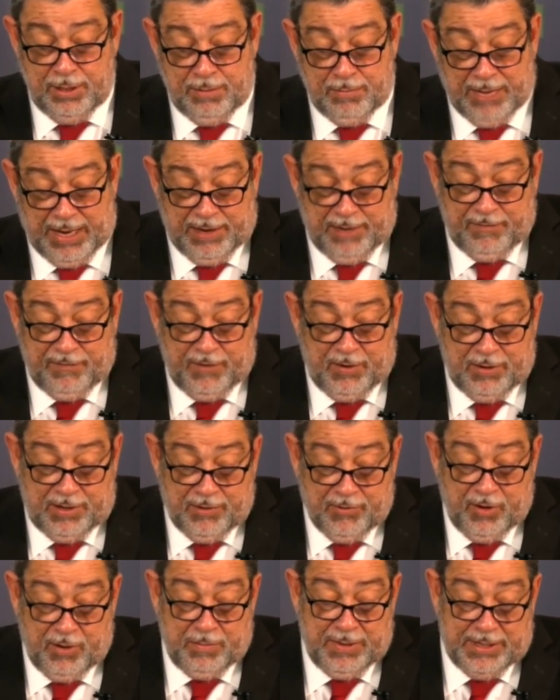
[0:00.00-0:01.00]
by a
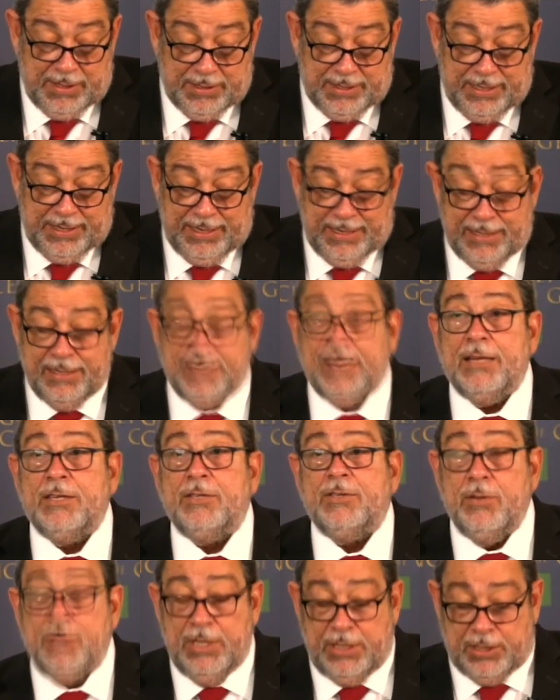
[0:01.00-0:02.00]
vulnerability
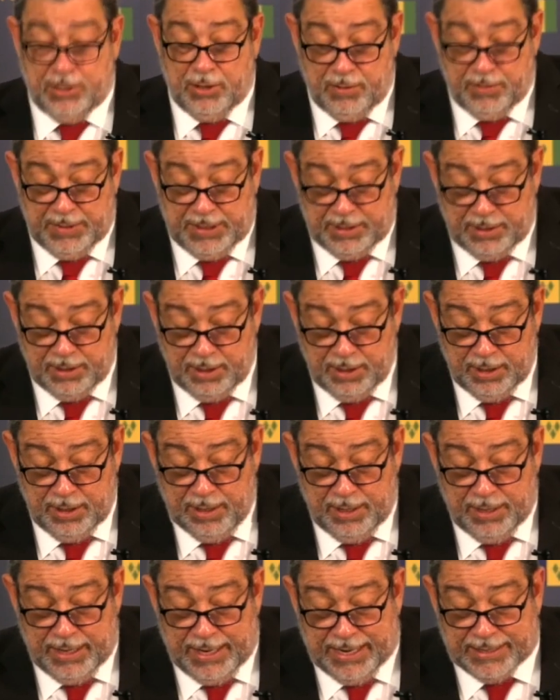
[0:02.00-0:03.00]
index to determine
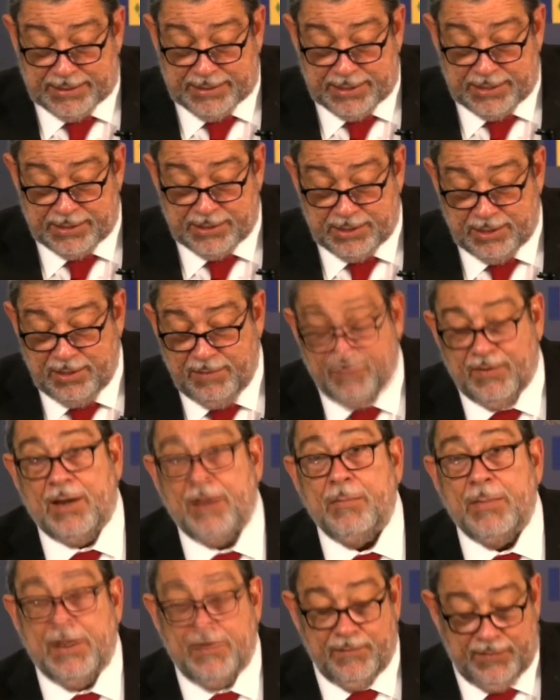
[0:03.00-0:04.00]
access to
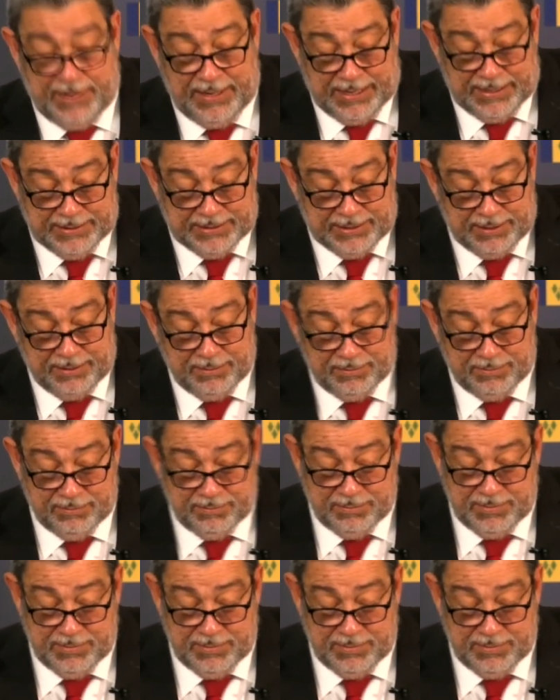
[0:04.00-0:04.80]
development financing,